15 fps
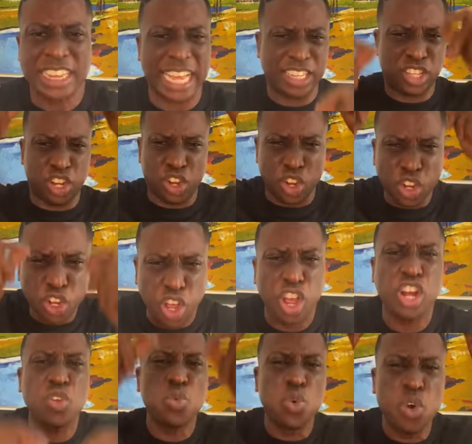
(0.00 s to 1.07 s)
That the
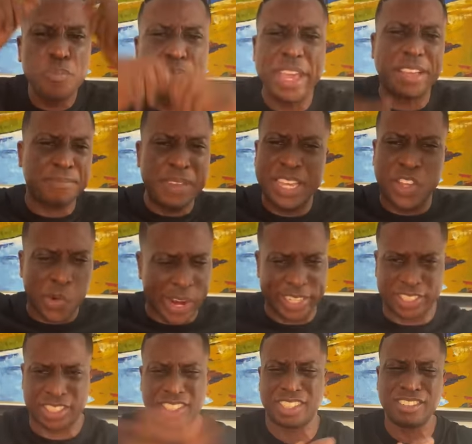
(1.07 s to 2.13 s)
Lord will make me
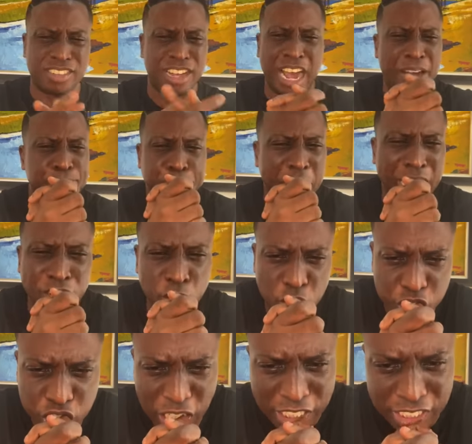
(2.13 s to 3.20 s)
great.
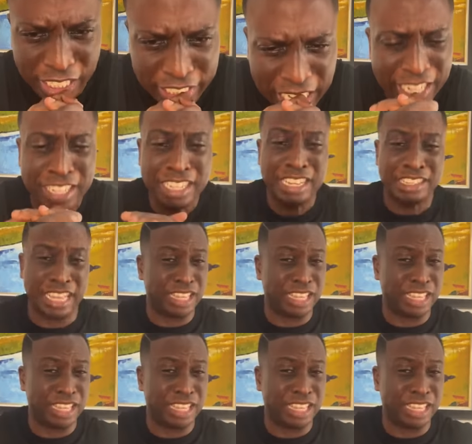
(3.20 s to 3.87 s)
Kapalo shataya.